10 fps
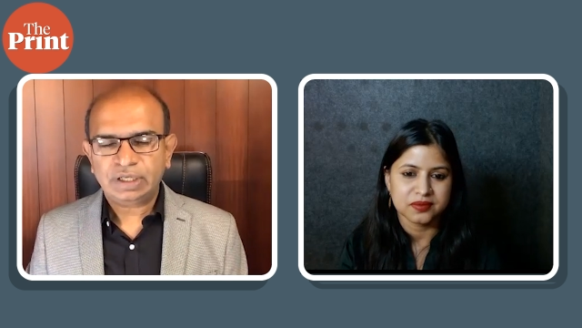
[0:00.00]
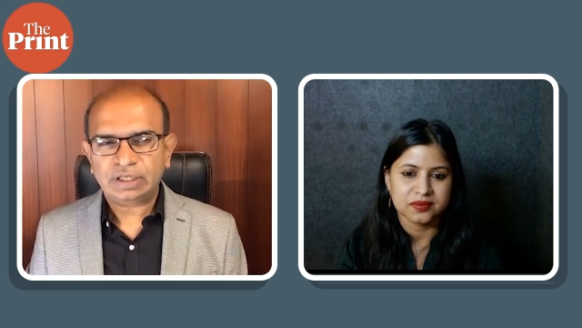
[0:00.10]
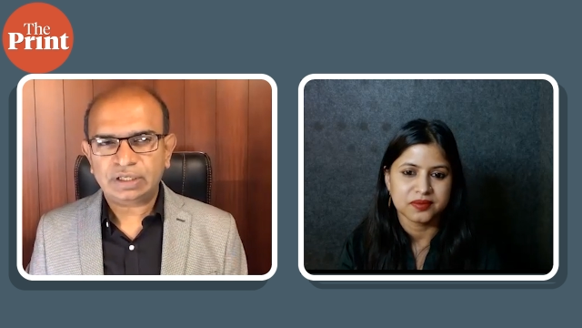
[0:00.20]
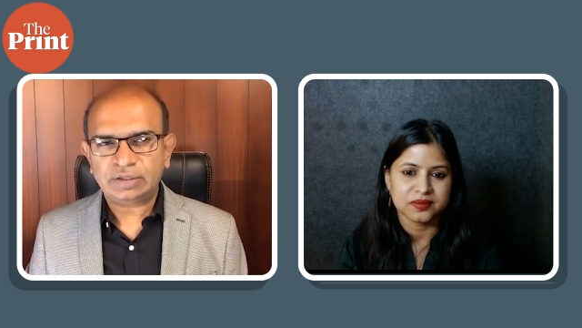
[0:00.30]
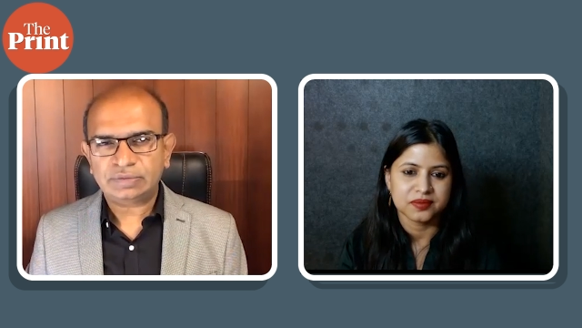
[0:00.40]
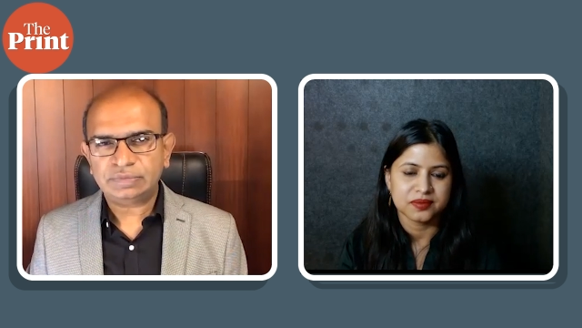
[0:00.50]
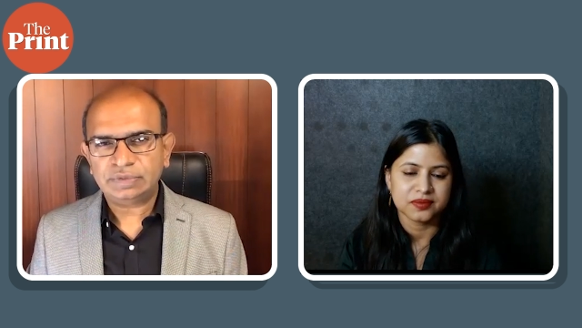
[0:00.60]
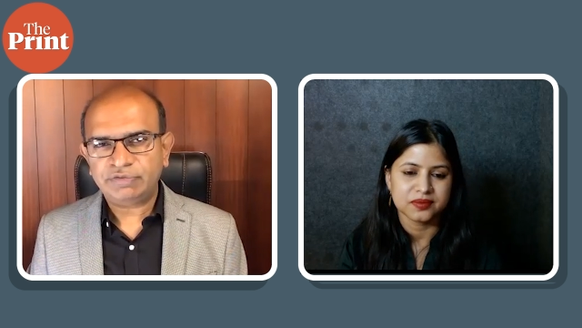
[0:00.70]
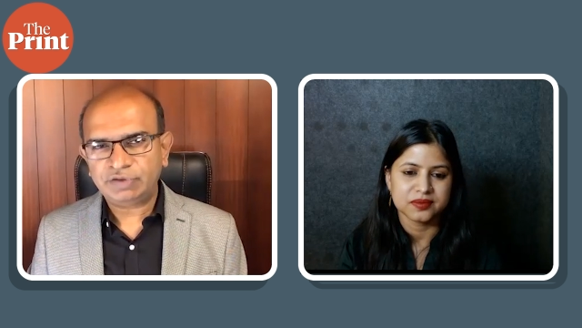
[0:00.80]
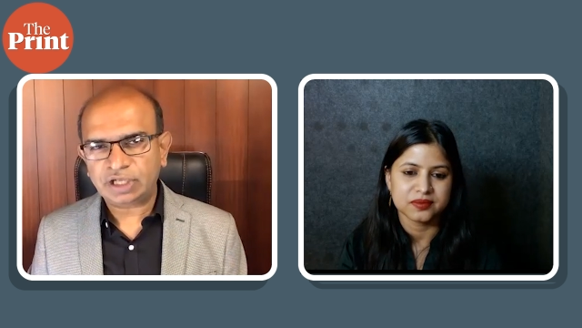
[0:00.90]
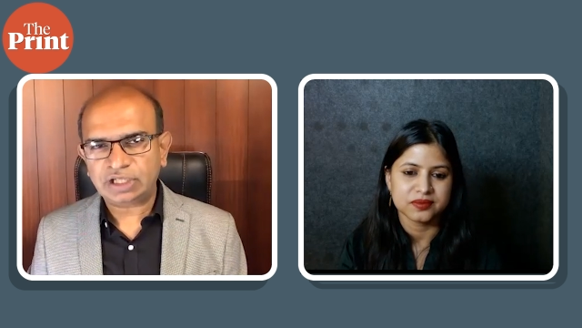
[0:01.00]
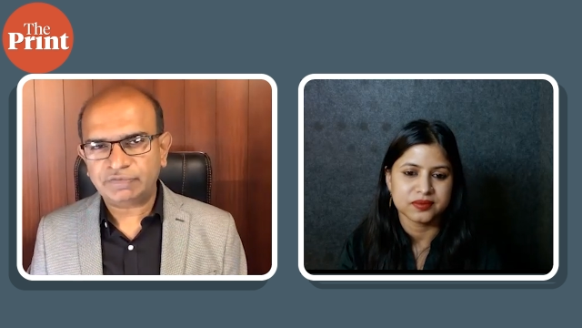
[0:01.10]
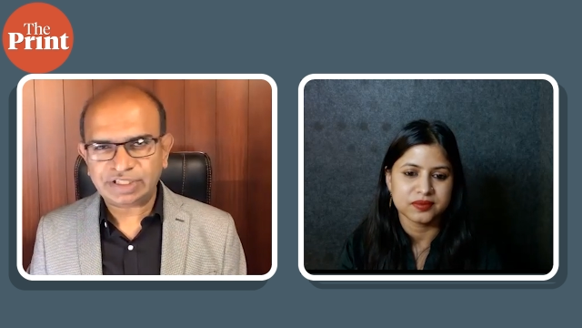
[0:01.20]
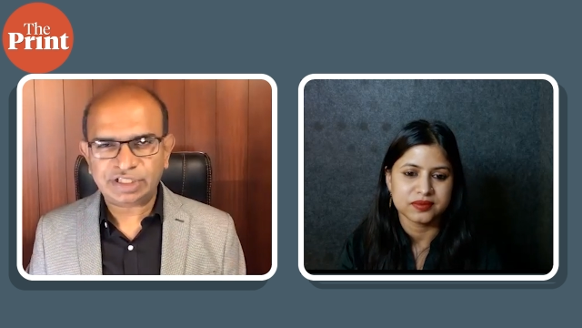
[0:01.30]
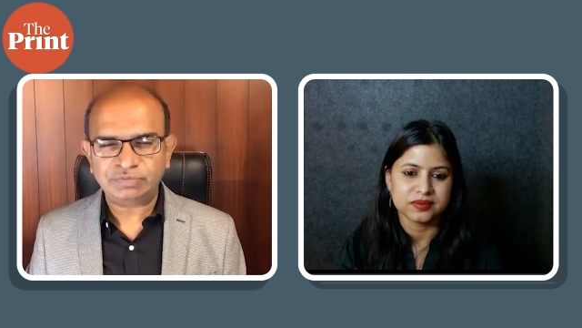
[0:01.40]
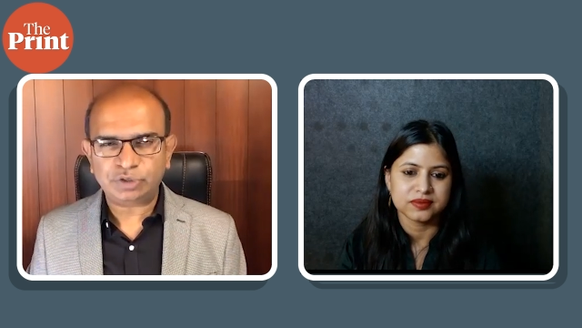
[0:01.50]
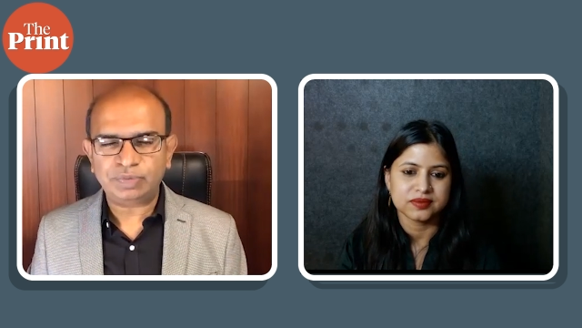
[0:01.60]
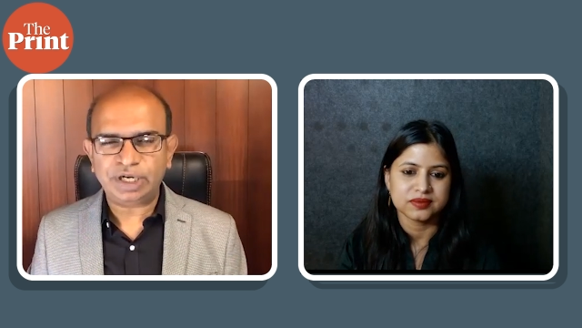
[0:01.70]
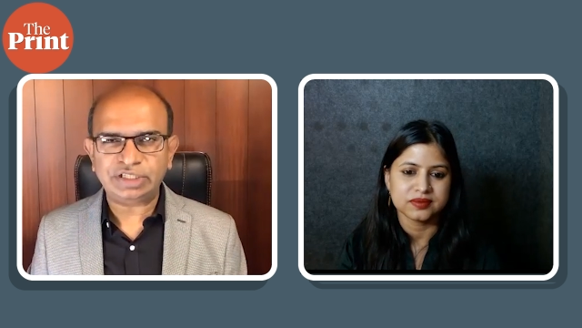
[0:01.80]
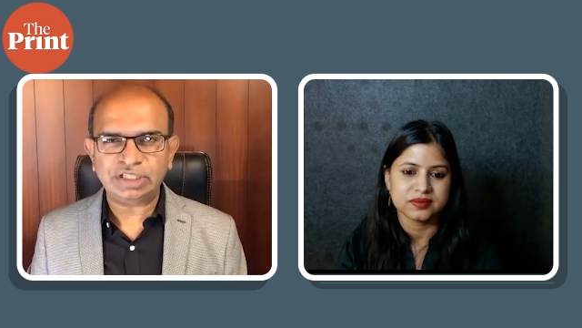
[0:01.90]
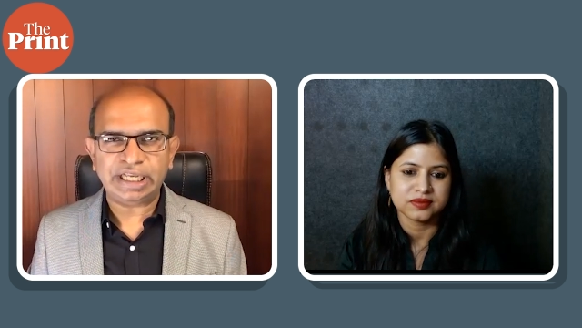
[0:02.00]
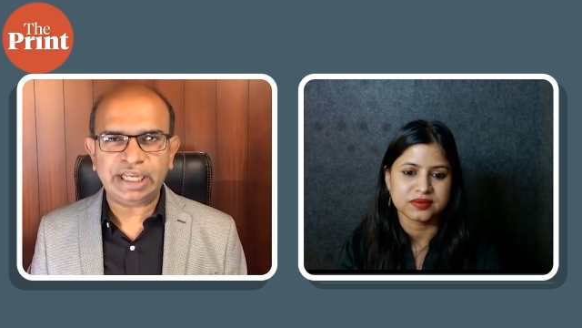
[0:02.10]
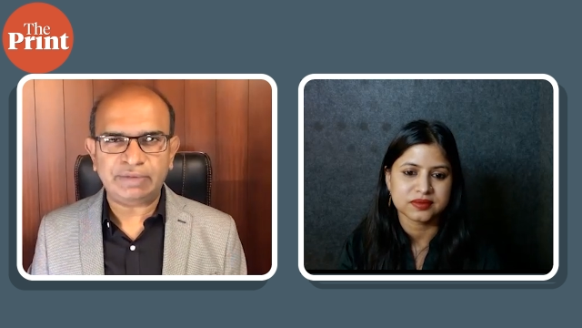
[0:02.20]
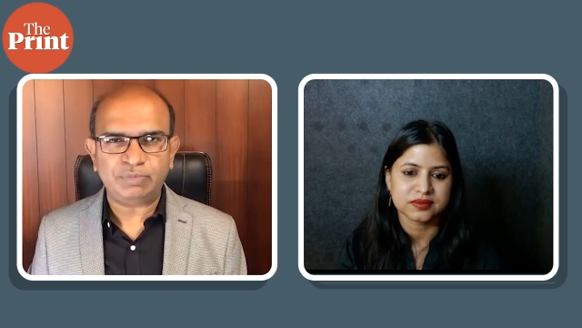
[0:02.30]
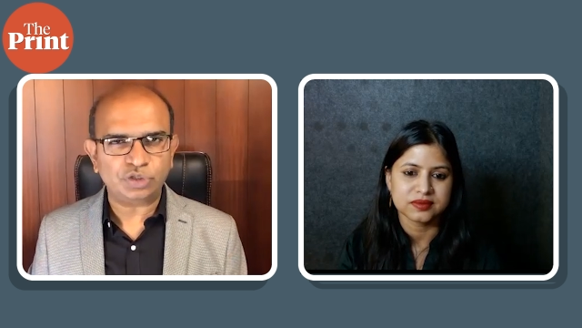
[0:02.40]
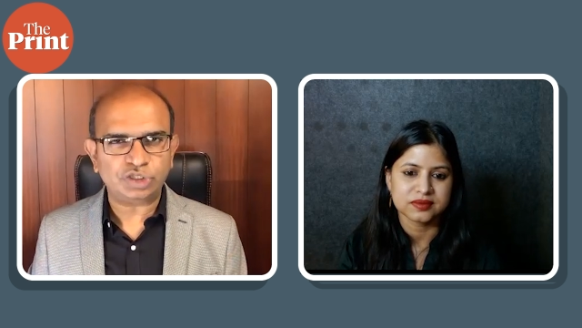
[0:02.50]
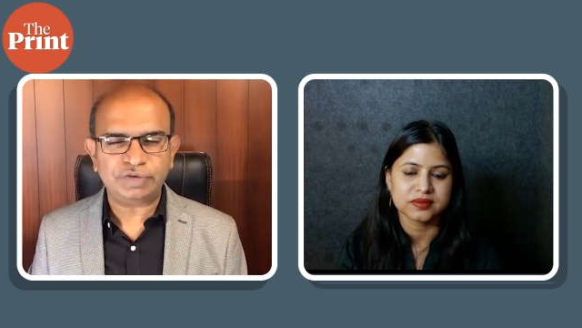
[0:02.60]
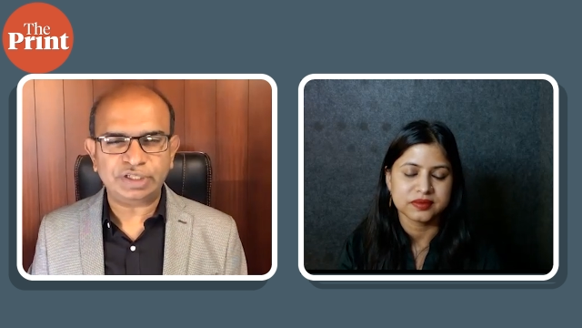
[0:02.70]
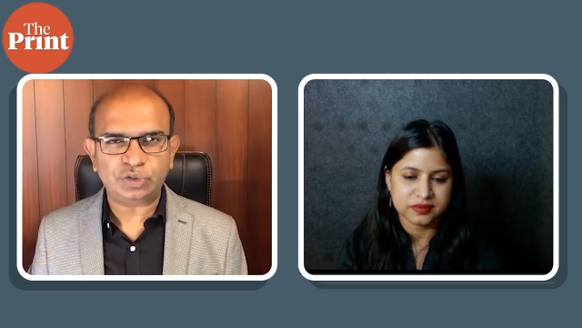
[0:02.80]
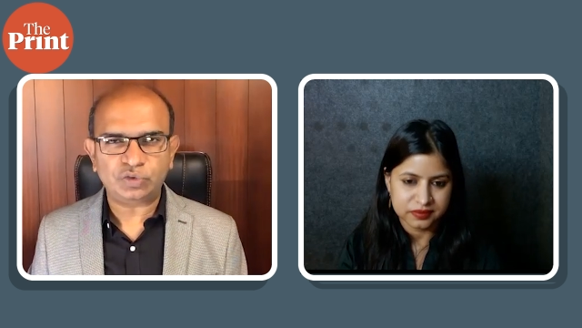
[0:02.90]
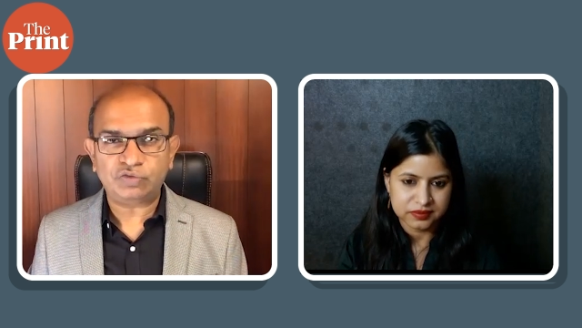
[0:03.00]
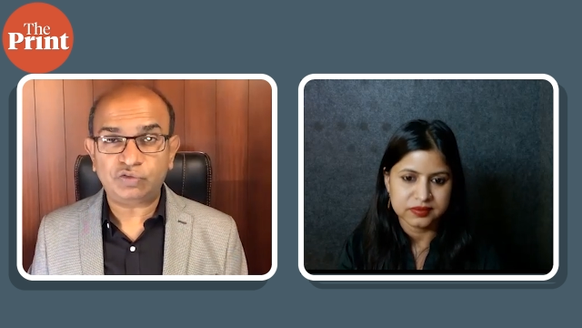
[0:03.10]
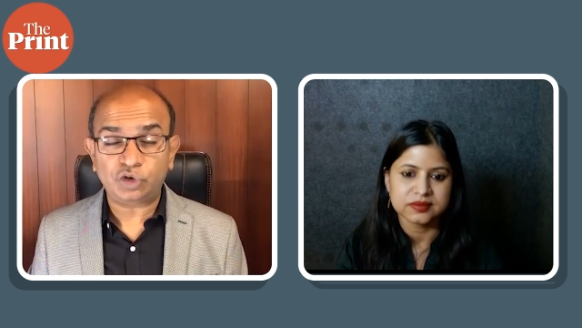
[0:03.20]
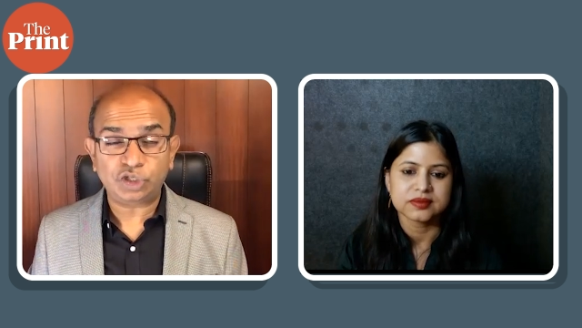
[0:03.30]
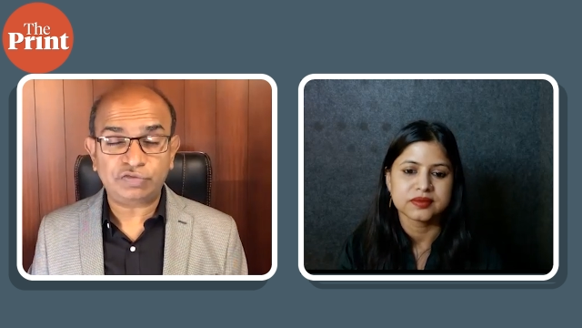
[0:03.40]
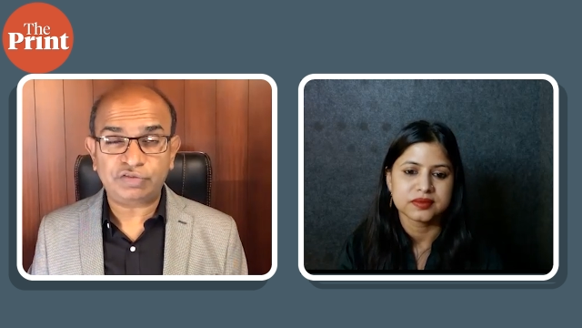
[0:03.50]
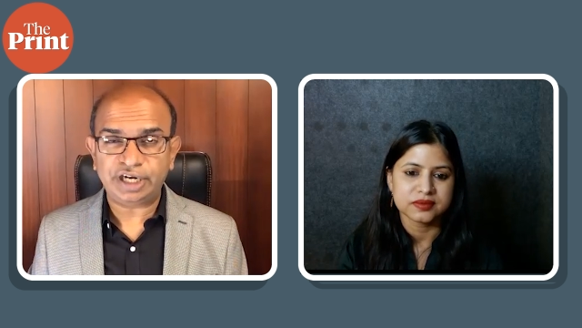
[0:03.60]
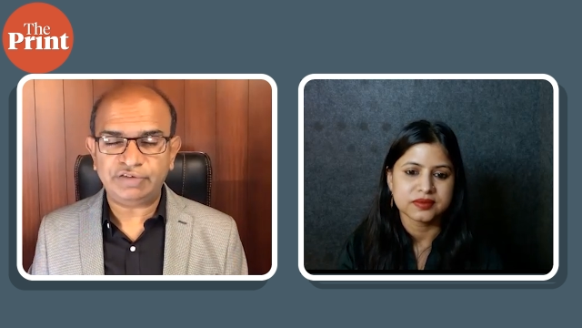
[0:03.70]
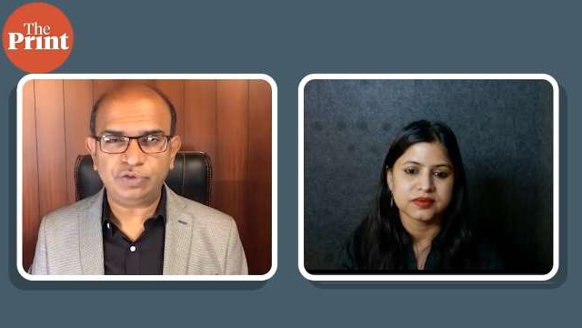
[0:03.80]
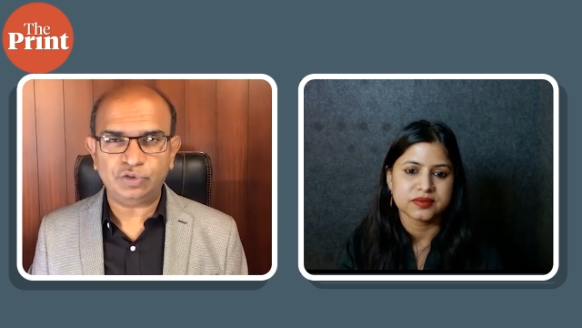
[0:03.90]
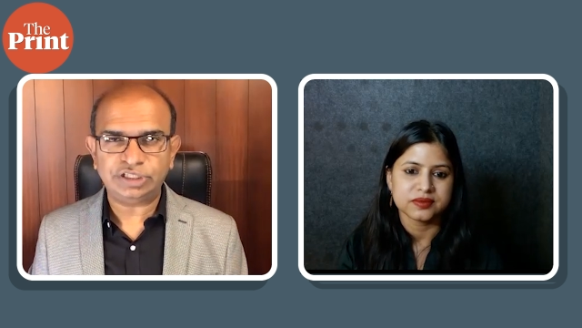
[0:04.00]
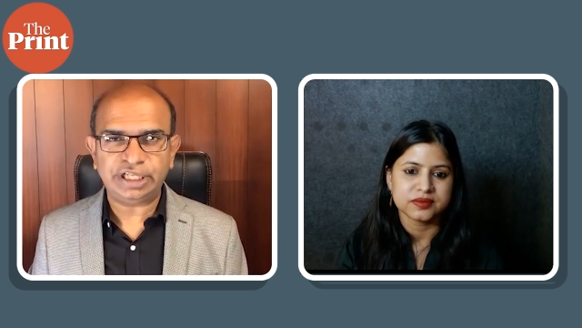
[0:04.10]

Speaker 1: Um, if you look at the Western population, they get most of it through fortified foods.